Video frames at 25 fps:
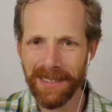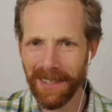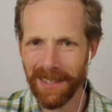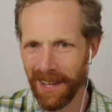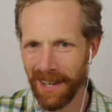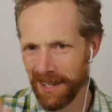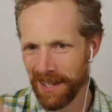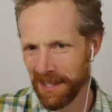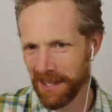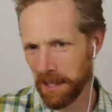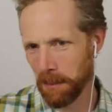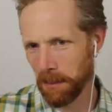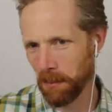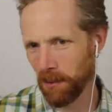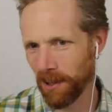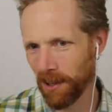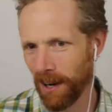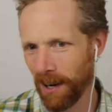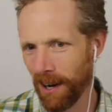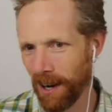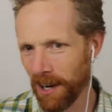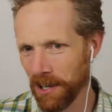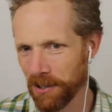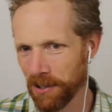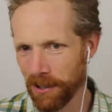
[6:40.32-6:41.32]
similar.
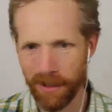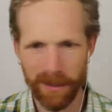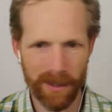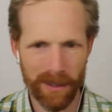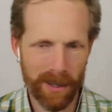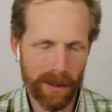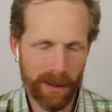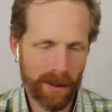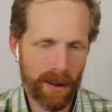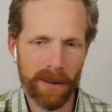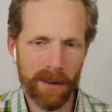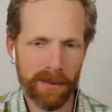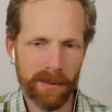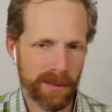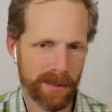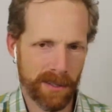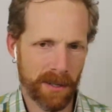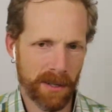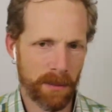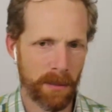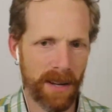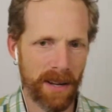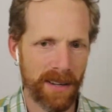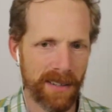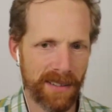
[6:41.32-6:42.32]
Andra was like, oh, I'm just going to
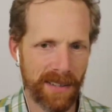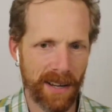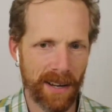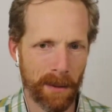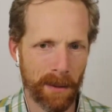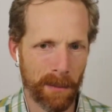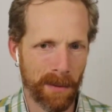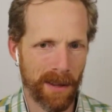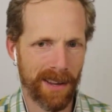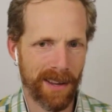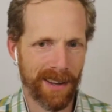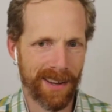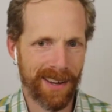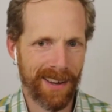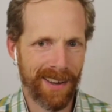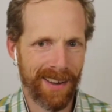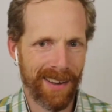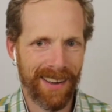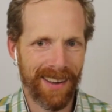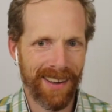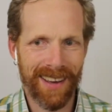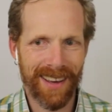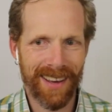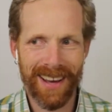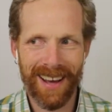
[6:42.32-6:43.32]
meditate. I'm like,
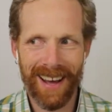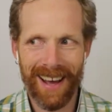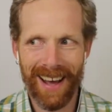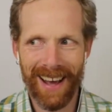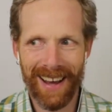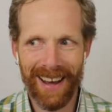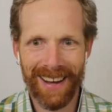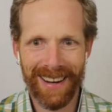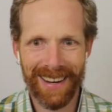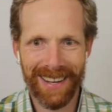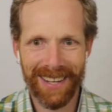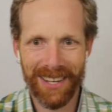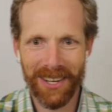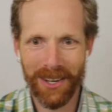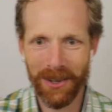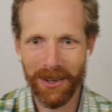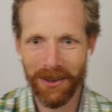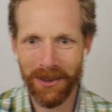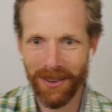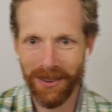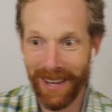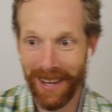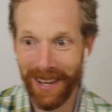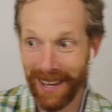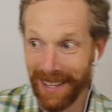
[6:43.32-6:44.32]
I got to go
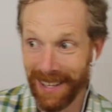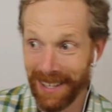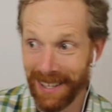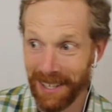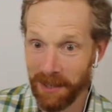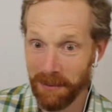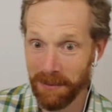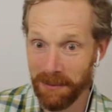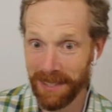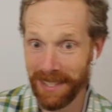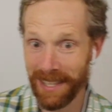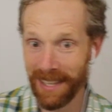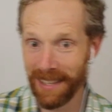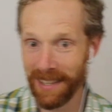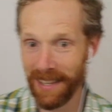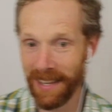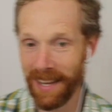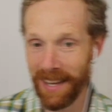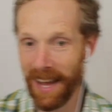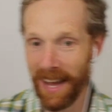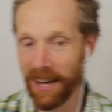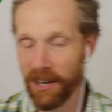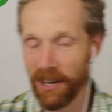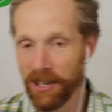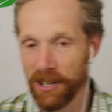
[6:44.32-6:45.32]
get the
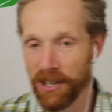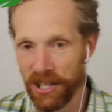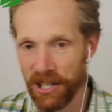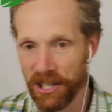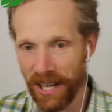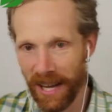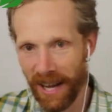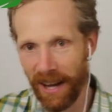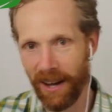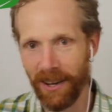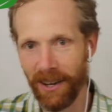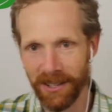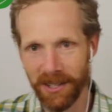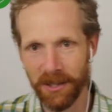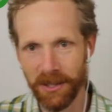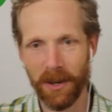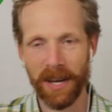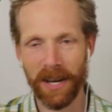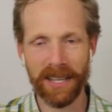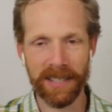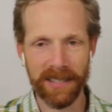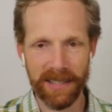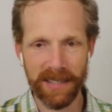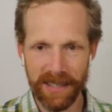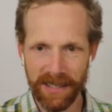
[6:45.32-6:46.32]
energy out so I
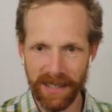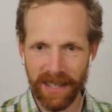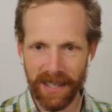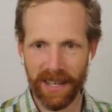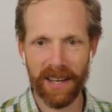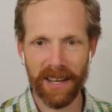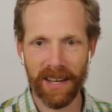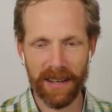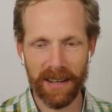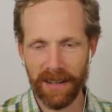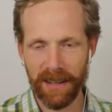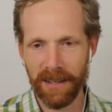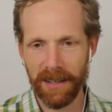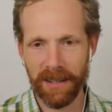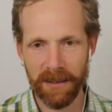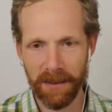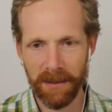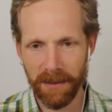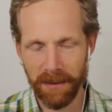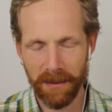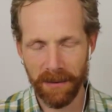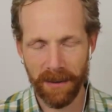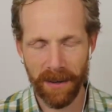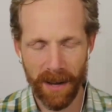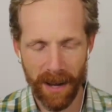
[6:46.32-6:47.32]
can sit
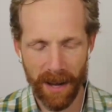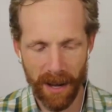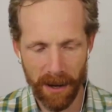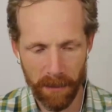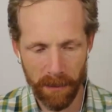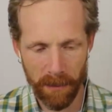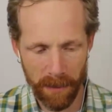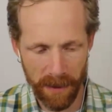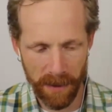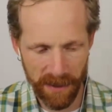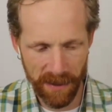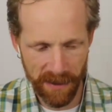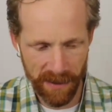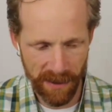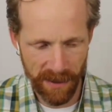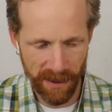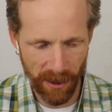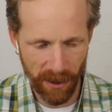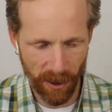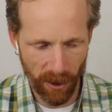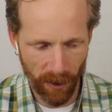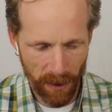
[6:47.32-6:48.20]
and be still.